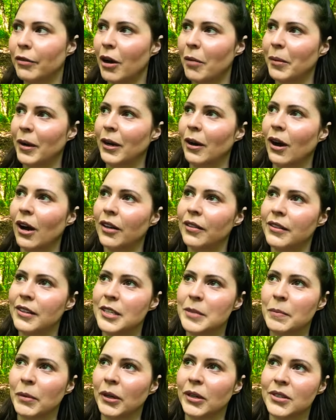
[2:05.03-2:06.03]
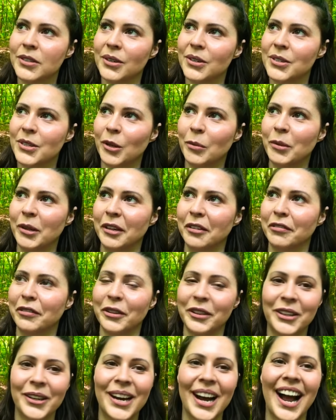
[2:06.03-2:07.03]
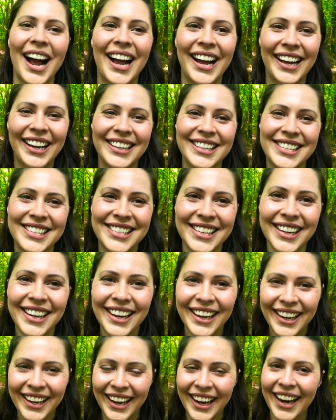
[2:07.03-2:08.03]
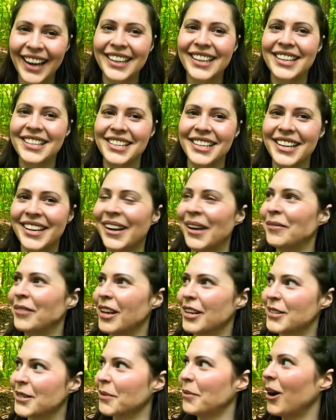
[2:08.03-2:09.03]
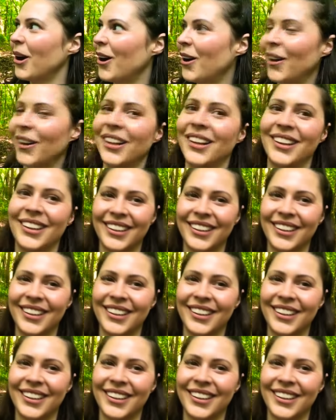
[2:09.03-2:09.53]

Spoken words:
Oh my God, these birds are so beautiful, you guys. ADD, I'm like squirrel.